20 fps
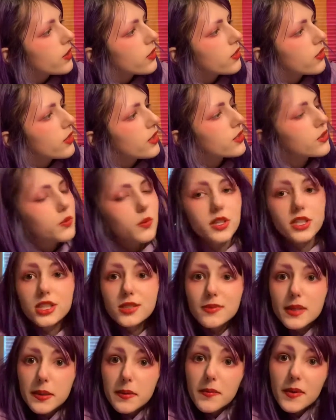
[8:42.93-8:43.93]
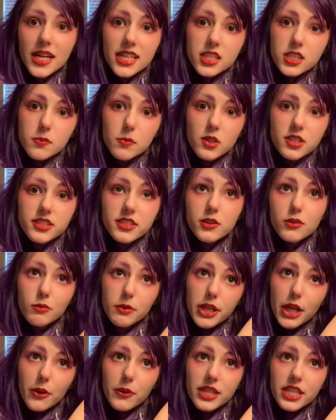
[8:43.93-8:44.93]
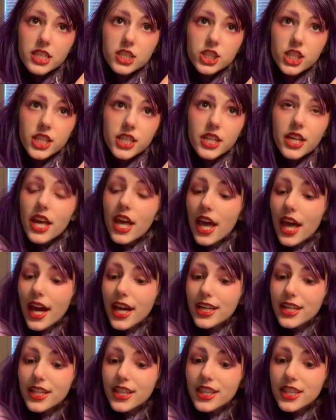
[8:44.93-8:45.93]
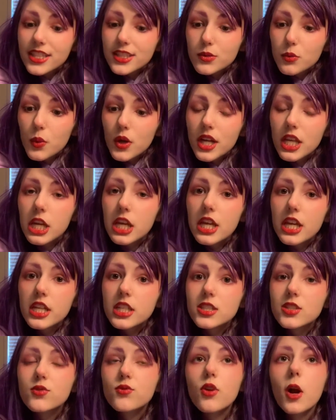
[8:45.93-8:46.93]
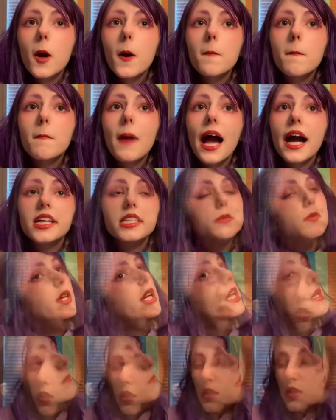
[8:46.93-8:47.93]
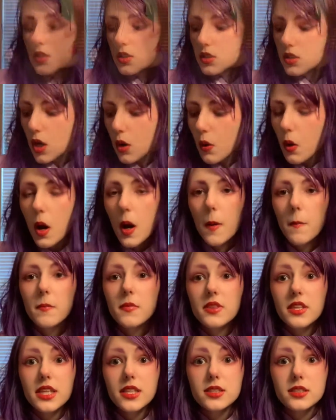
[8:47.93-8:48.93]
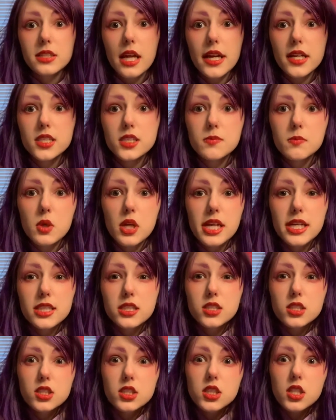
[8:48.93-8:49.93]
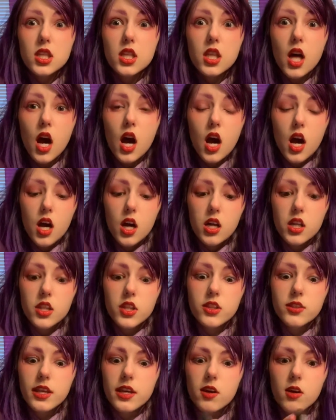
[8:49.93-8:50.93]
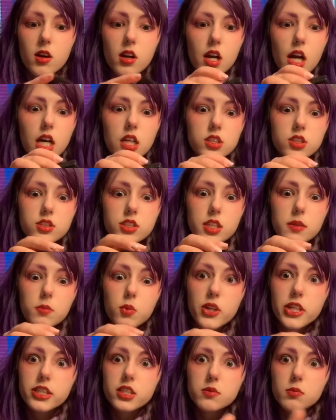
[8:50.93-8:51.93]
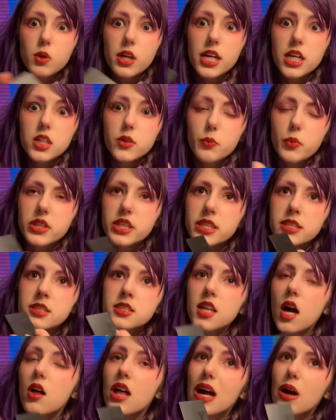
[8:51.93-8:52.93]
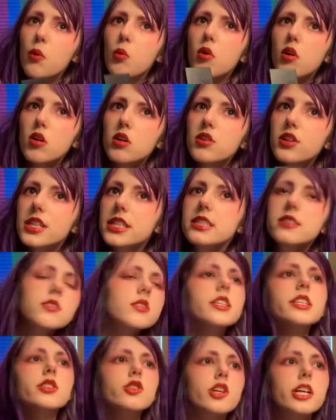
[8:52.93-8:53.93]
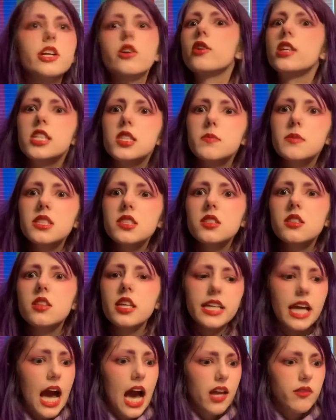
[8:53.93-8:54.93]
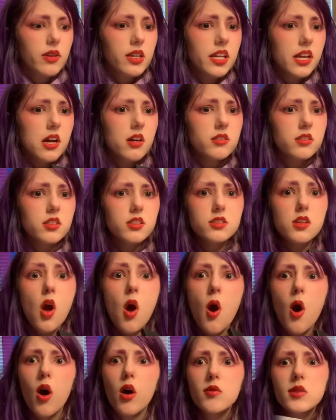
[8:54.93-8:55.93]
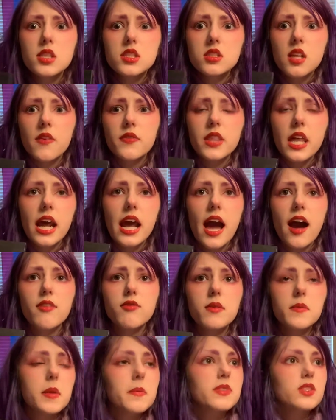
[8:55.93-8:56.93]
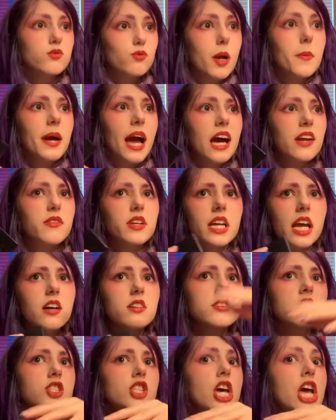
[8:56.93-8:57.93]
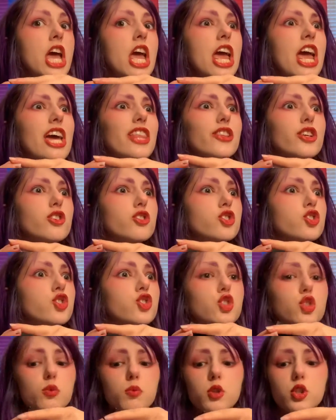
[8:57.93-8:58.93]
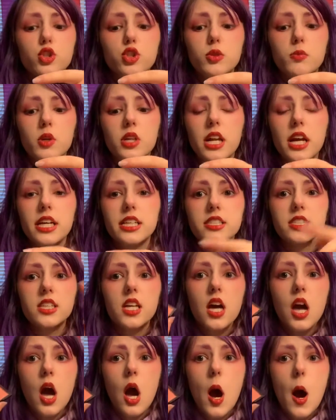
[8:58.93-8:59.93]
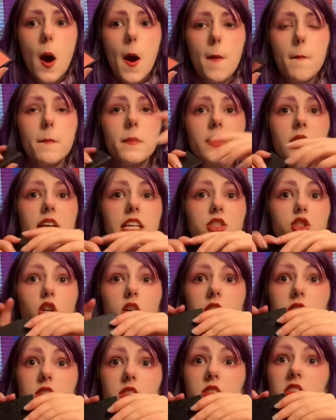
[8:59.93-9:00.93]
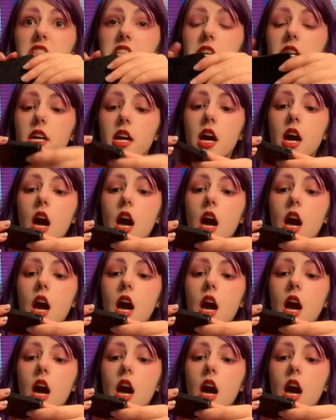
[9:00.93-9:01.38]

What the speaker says: This one is Bring Me Back to Brazil Rio Edition, and this one is from MAC Pretty. So these next brands, they are actually a British brand, but they sell at Walgreens like during Christmas and like advent calendars. All the stuff that I have from them is from advent calendars, and they're super, super nice. It's called Sleek.